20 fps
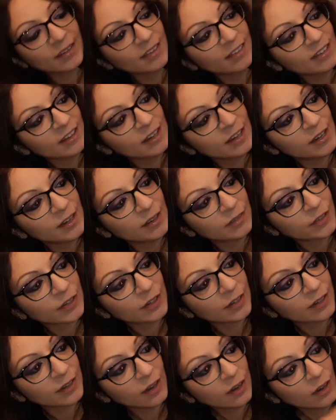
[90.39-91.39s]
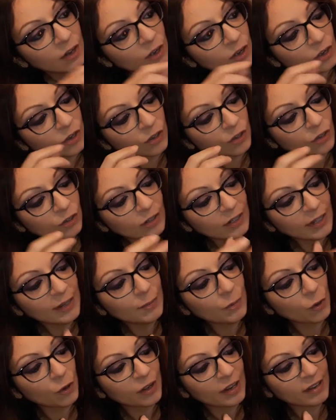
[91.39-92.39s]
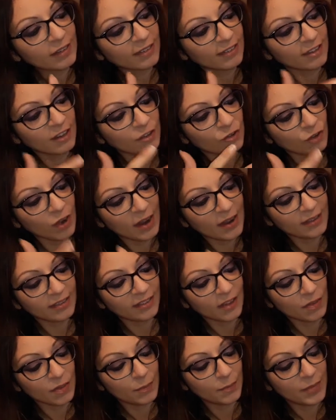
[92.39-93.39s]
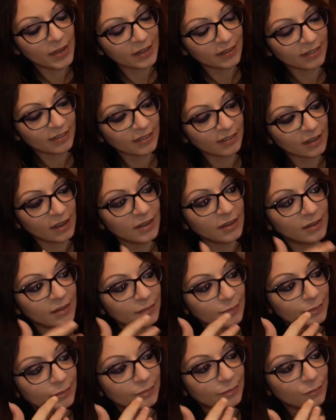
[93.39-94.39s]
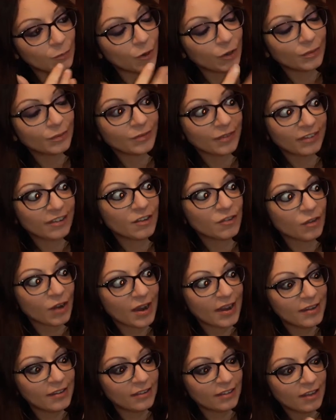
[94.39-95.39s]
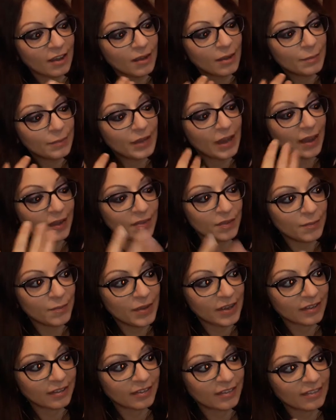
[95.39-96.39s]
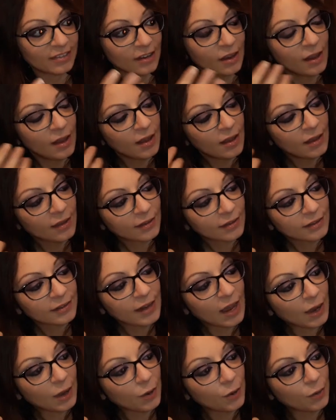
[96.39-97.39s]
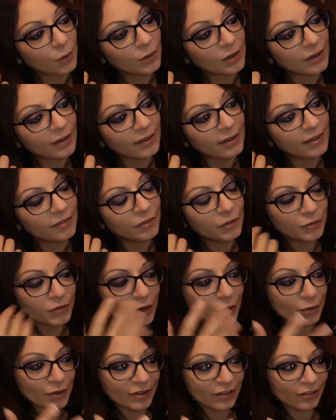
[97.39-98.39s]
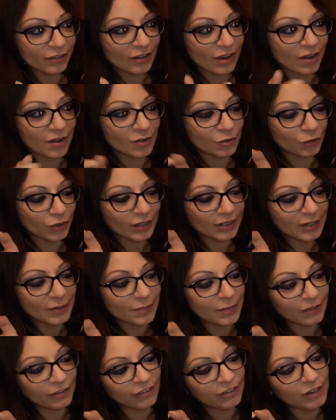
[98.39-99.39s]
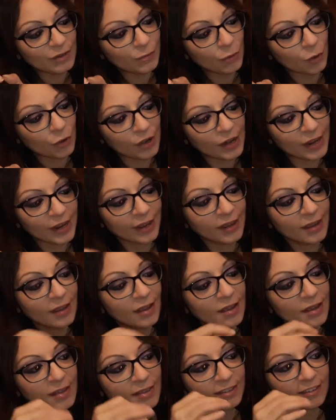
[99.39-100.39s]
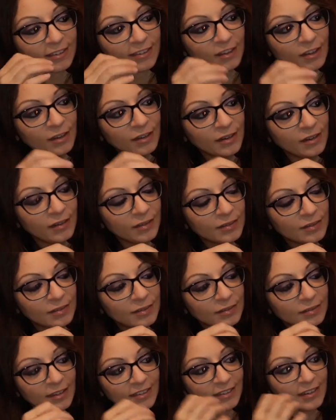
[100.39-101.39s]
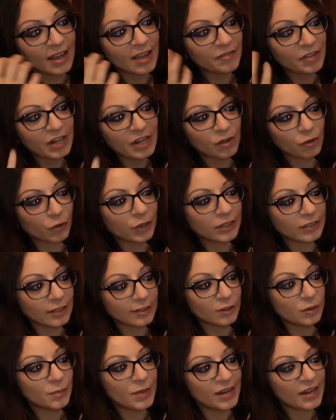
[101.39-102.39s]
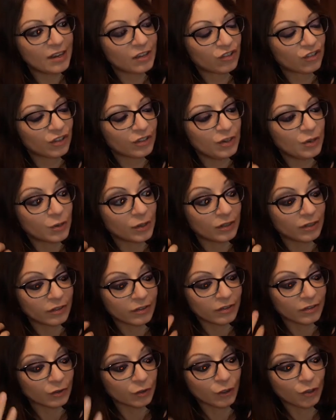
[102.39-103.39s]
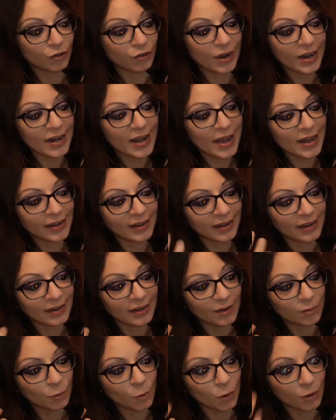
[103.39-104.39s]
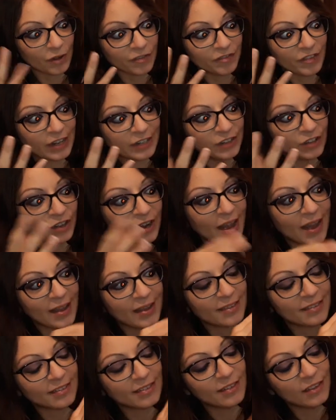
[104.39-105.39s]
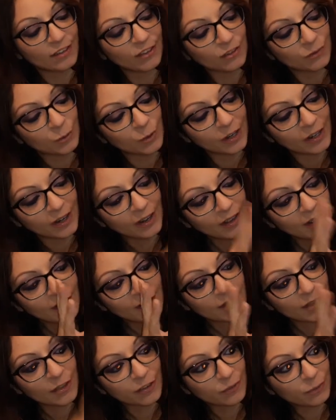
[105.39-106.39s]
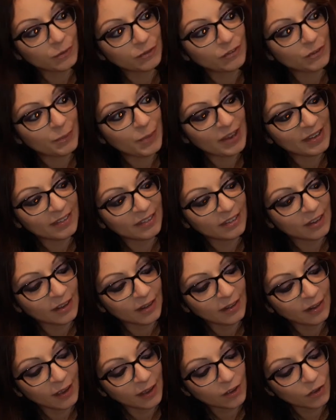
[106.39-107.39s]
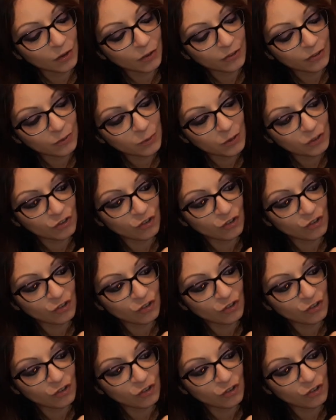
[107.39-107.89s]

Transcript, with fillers: scene of an early morning sunrise on the mist, in, well, sunrise behind the mist. Now, if you've noticed, on a really misty morning, the sun doesn't have any real illumination. You can look right at it and it won't affect your eyes. And this is what this one's based on. I call this one